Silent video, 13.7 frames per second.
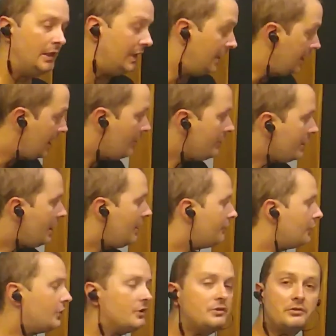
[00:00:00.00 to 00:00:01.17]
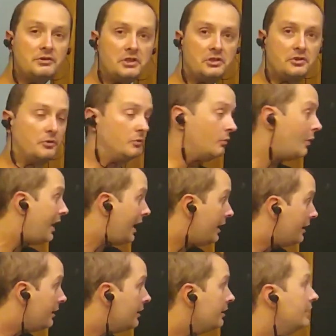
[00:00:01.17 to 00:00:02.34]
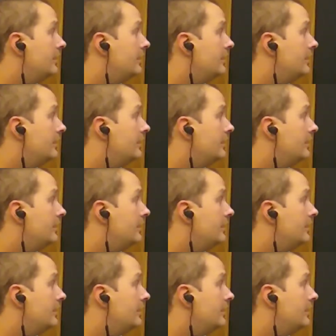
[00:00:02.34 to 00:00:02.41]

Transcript: And now we have our contradiction. Why?